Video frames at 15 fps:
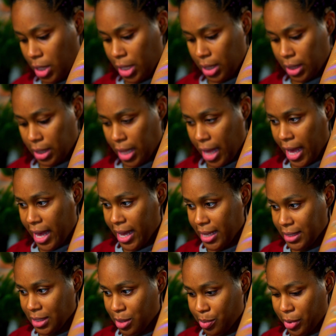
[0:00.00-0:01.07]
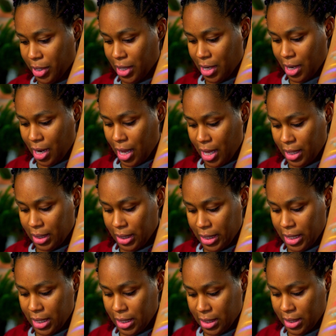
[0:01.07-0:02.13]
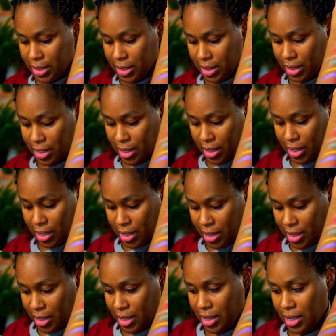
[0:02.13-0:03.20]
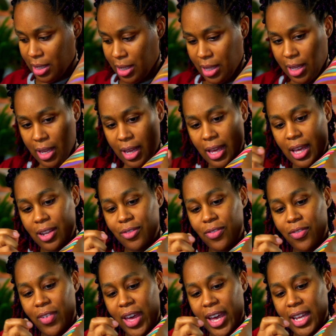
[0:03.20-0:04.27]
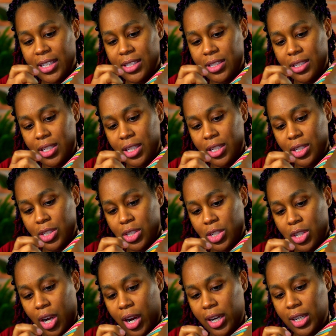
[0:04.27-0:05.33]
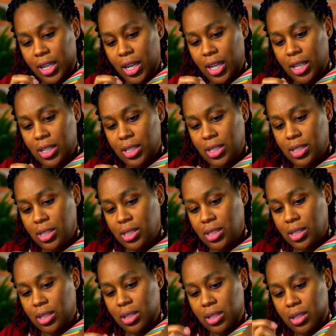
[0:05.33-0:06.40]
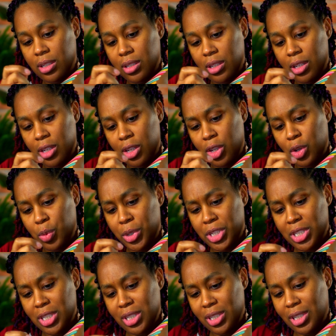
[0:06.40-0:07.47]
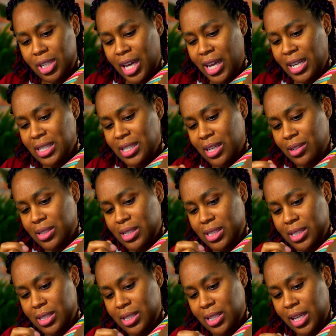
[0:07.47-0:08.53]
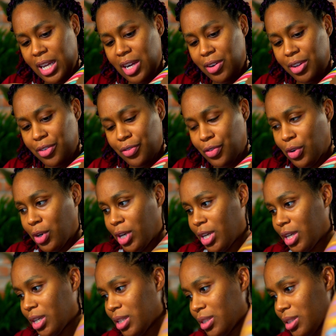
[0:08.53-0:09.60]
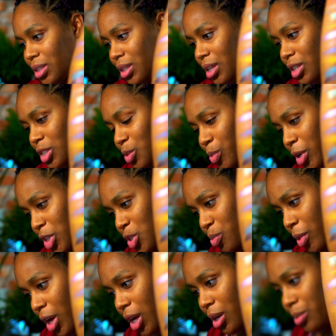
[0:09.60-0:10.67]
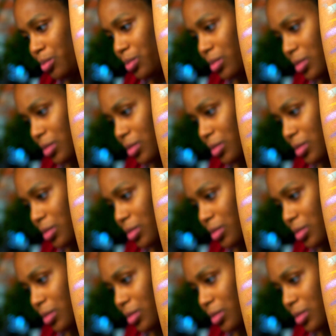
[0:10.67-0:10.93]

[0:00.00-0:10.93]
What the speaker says: and last but not least, Advanced Darkness, which kind of sounds scary for a SpongeBob